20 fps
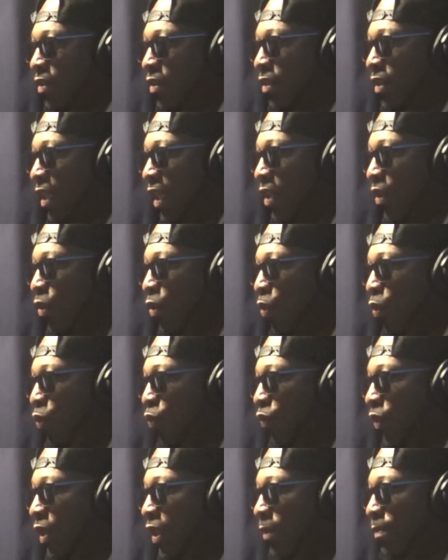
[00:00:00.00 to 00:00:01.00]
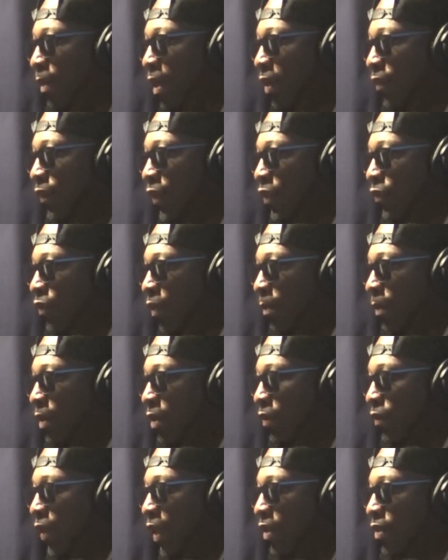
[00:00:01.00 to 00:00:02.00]
then who really benefits from it? The
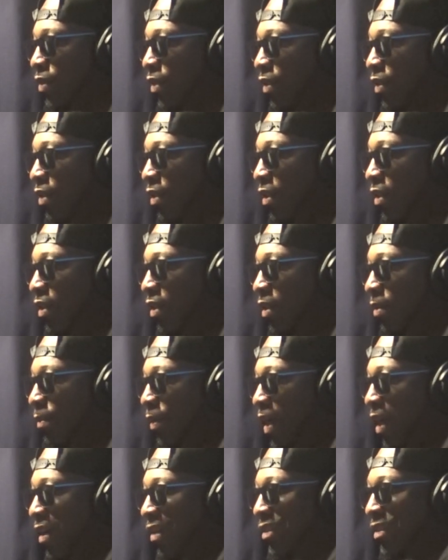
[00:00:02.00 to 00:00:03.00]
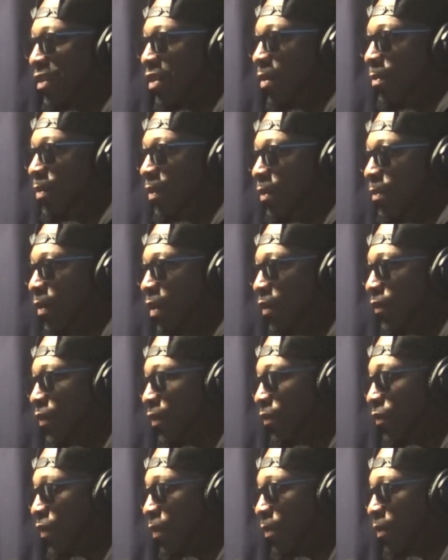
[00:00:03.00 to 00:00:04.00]
racer. But how did the company benefit
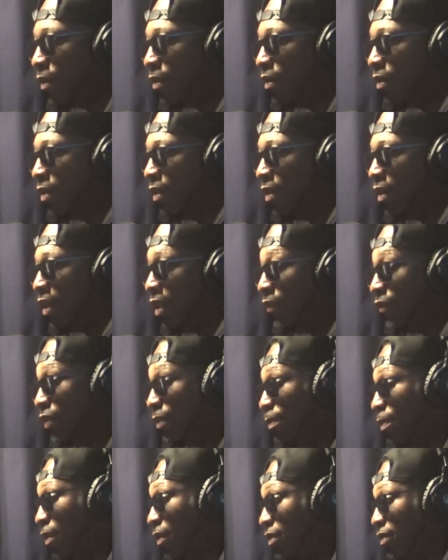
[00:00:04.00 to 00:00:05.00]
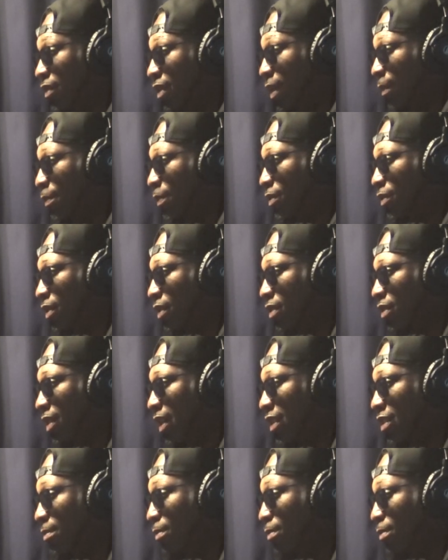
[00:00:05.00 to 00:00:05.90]
from it? And if the person at Precision has a